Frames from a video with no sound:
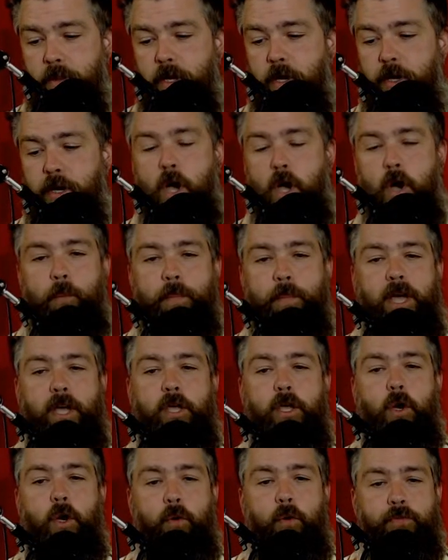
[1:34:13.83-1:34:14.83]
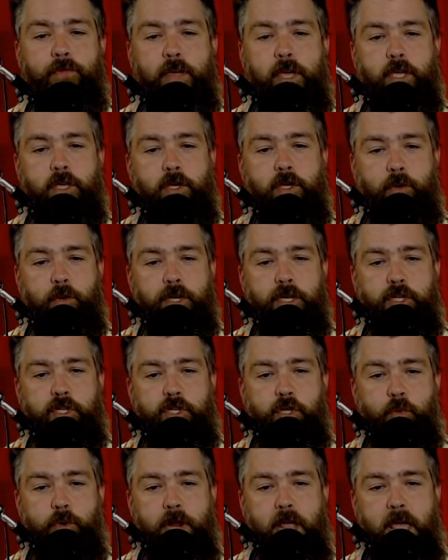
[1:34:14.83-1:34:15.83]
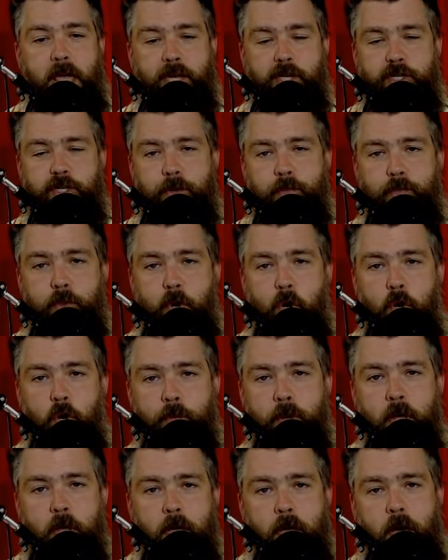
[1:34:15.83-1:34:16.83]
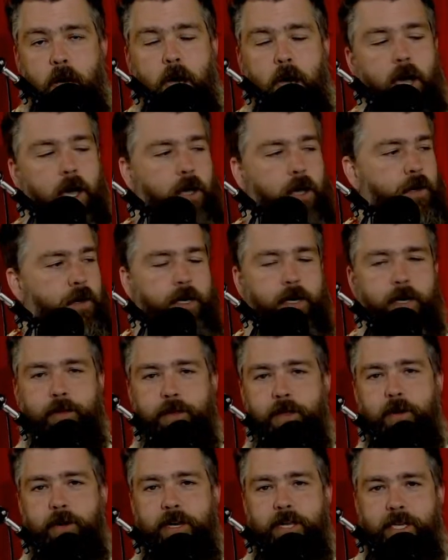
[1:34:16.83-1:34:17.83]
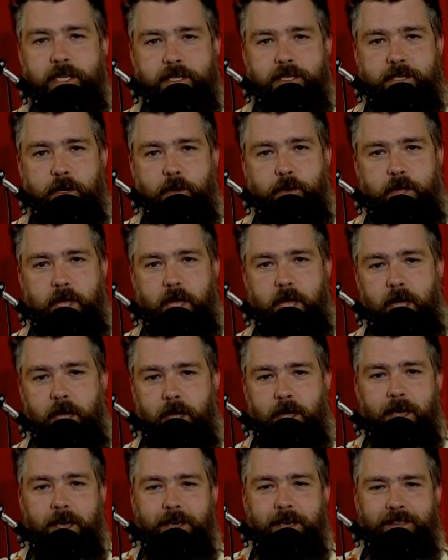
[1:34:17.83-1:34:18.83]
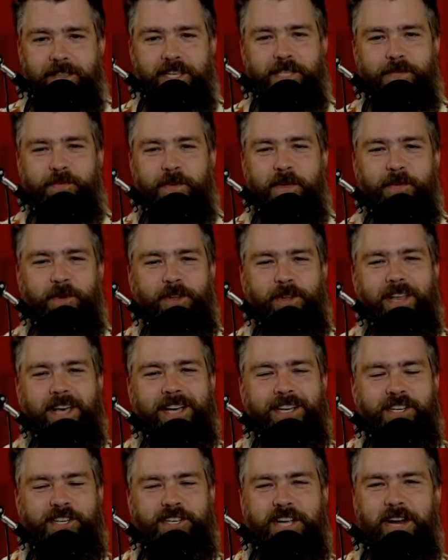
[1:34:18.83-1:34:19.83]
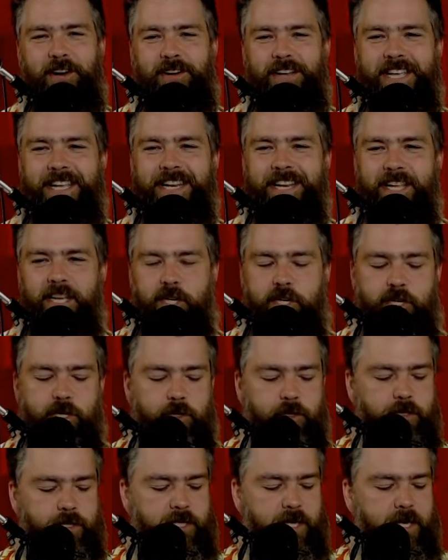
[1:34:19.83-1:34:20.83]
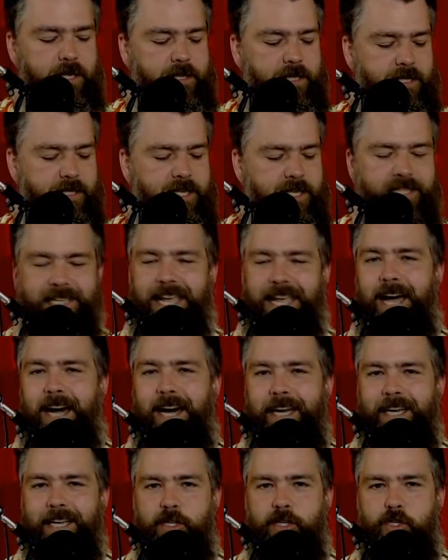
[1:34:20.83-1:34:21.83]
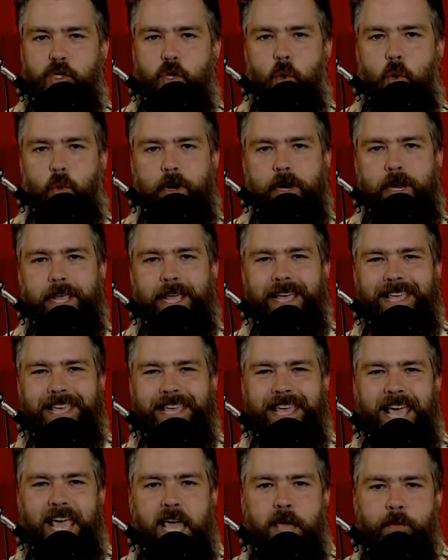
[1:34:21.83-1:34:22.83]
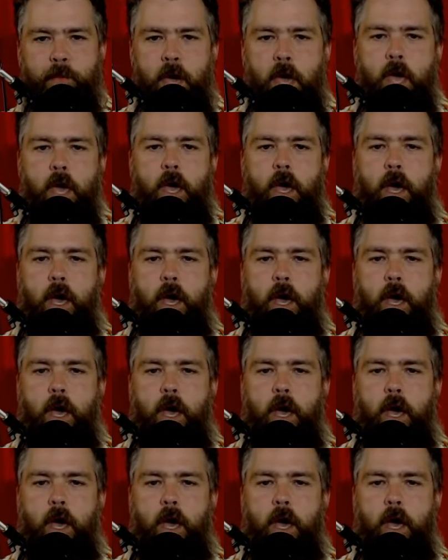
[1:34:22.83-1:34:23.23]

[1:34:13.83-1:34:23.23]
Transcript: There you go. Mario, thank you. Initial reaction. Boom. Oh, there it is. Okay. These people share initials. This is a high-scoring game.